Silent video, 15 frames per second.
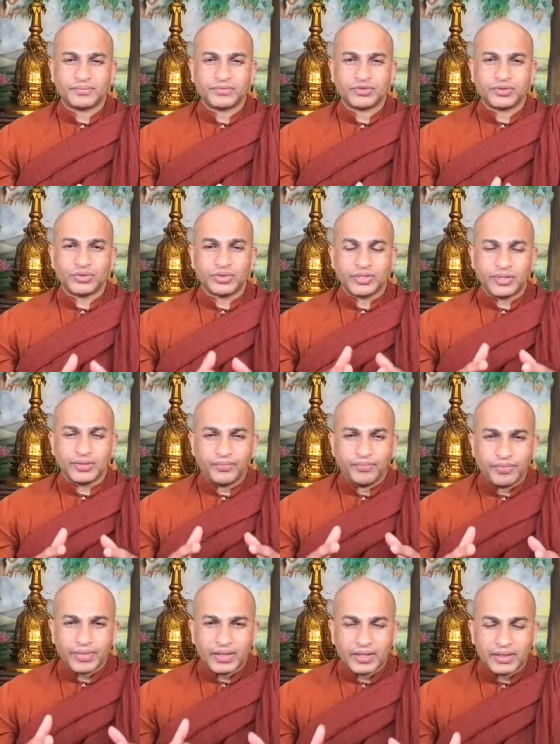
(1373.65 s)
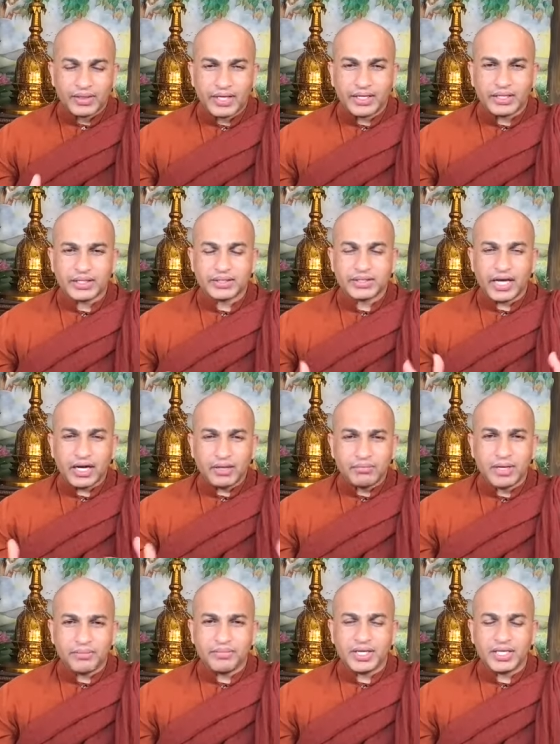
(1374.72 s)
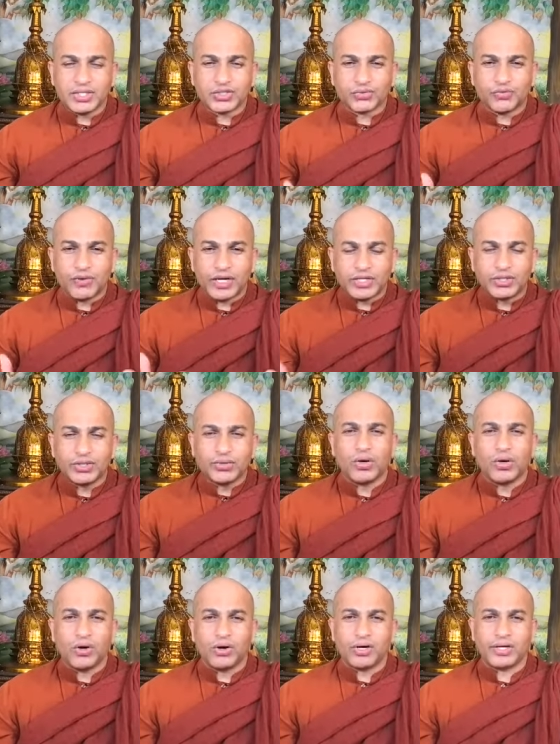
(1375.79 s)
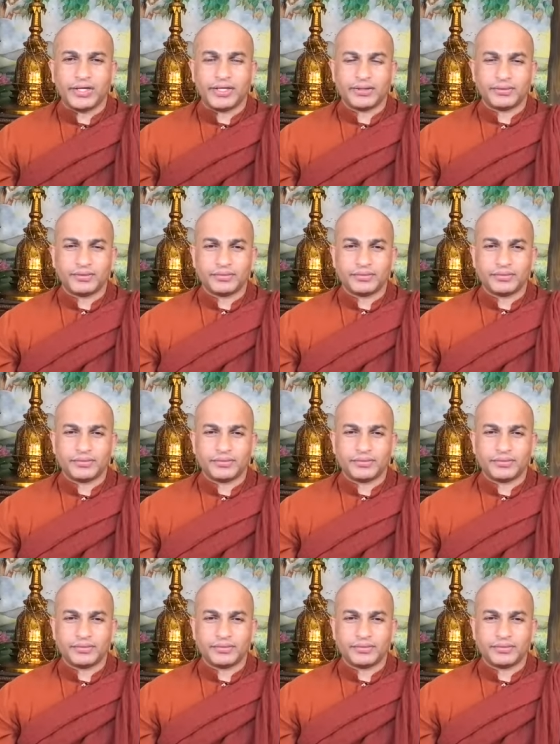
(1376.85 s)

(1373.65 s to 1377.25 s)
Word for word: So then the dharma means what you hold.